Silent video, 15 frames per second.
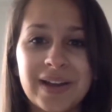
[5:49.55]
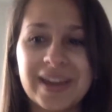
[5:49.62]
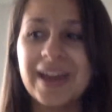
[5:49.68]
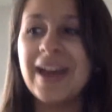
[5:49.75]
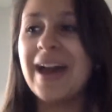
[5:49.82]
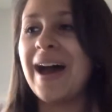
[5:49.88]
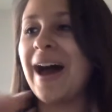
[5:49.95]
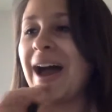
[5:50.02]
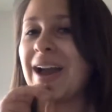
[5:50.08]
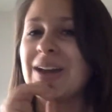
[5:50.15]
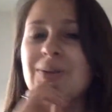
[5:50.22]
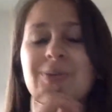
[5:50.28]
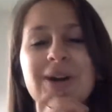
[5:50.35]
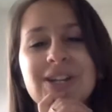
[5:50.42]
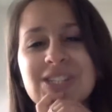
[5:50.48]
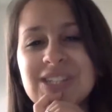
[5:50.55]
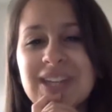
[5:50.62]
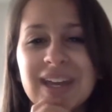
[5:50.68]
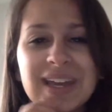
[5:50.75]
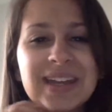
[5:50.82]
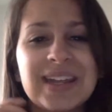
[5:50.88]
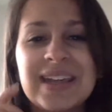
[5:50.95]
Like, I could watch it and
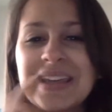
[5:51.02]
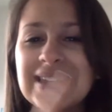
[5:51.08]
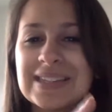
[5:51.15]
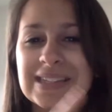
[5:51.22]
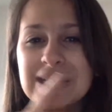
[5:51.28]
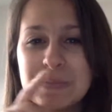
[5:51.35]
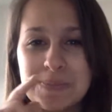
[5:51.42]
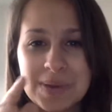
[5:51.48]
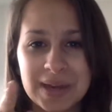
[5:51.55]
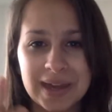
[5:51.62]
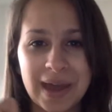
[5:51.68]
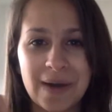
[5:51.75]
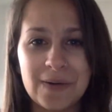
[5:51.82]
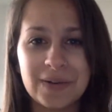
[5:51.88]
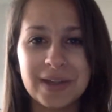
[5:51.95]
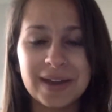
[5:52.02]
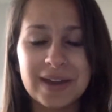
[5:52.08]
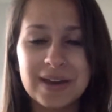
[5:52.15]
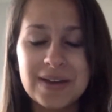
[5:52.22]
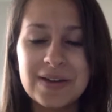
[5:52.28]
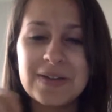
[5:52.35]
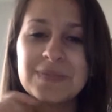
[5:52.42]
I could easily pick out, like,
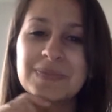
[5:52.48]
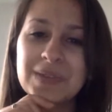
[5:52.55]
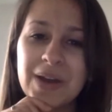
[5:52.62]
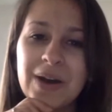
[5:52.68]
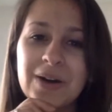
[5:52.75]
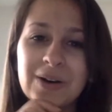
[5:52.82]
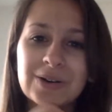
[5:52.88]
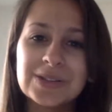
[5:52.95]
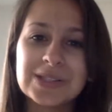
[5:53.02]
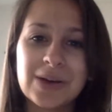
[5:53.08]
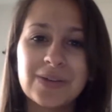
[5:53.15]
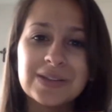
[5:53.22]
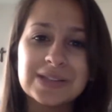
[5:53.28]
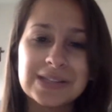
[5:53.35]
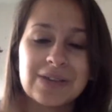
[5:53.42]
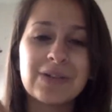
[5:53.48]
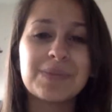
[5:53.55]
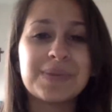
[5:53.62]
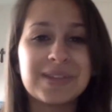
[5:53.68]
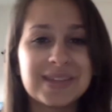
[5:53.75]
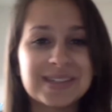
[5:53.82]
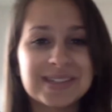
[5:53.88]
oh, so-and-so would
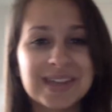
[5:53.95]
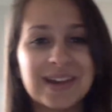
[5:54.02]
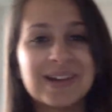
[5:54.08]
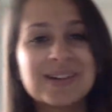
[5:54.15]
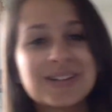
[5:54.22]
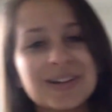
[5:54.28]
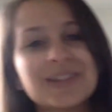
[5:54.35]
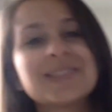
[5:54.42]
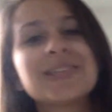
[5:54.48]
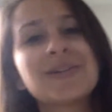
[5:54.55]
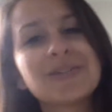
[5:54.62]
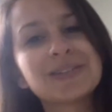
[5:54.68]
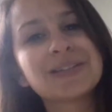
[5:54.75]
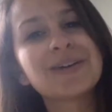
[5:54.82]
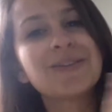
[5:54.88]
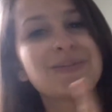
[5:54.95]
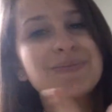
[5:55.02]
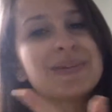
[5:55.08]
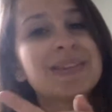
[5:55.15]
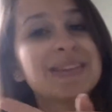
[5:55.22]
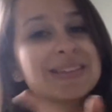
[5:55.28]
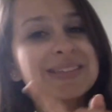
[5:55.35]
be this character, and so-and-so would
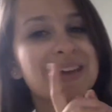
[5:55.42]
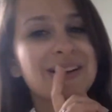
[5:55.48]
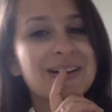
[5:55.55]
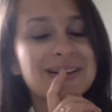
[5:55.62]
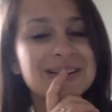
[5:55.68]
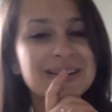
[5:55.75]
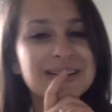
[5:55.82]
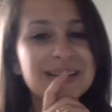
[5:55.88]
be this character.